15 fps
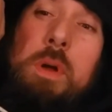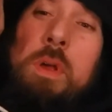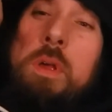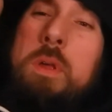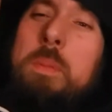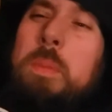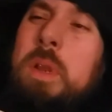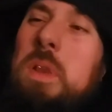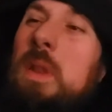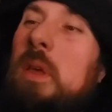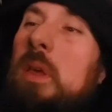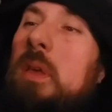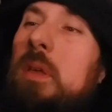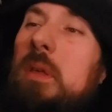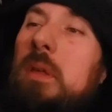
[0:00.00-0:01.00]
I hurt my
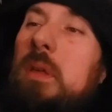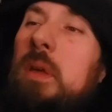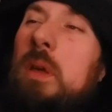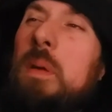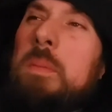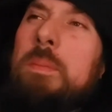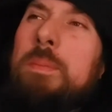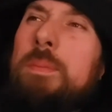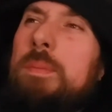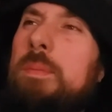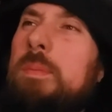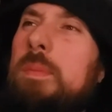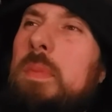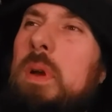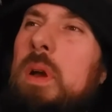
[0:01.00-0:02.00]
knee
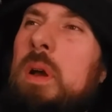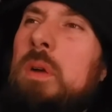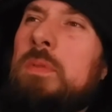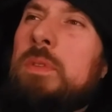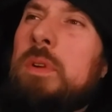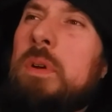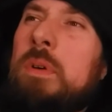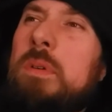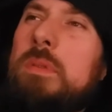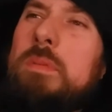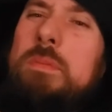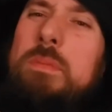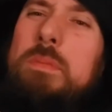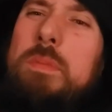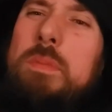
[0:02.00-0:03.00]
overnight,
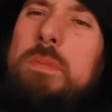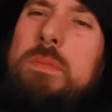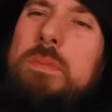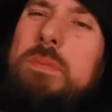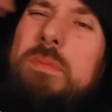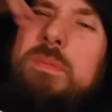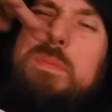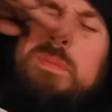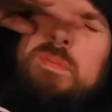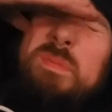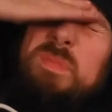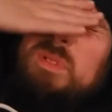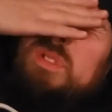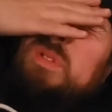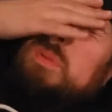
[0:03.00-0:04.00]

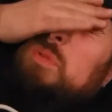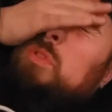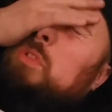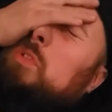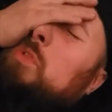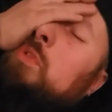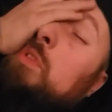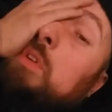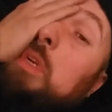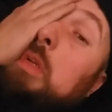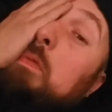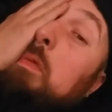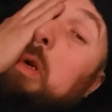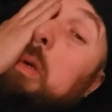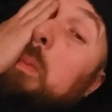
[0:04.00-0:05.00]
so I was
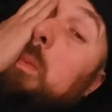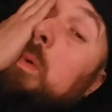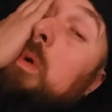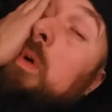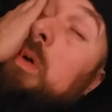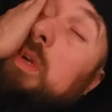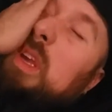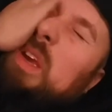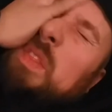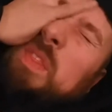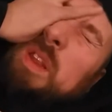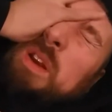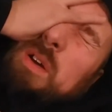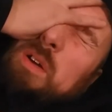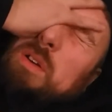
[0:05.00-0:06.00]
struggling around work,
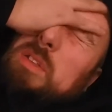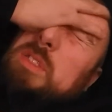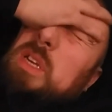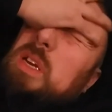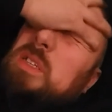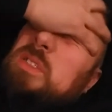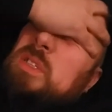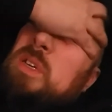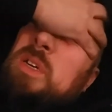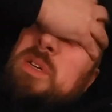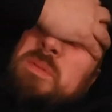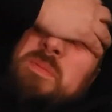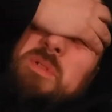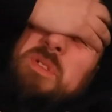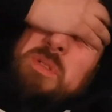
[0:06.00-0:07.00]
and then I got a taxi
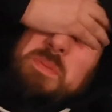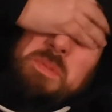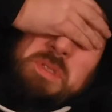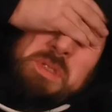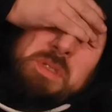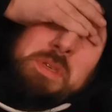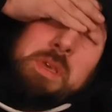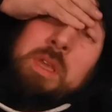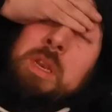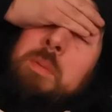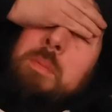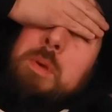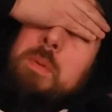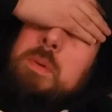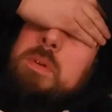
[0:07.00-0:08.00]
home because it was
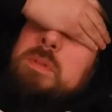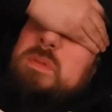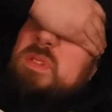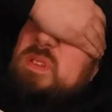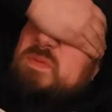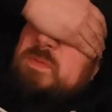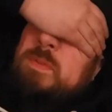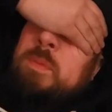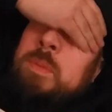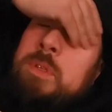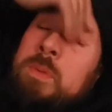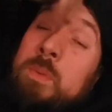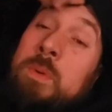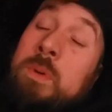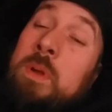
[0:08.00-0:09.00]
killing me for
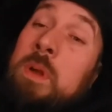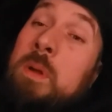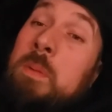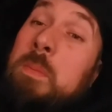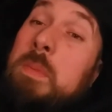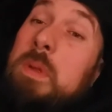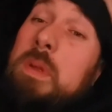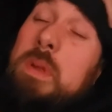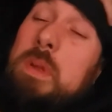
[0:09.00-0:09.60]
me to walk home.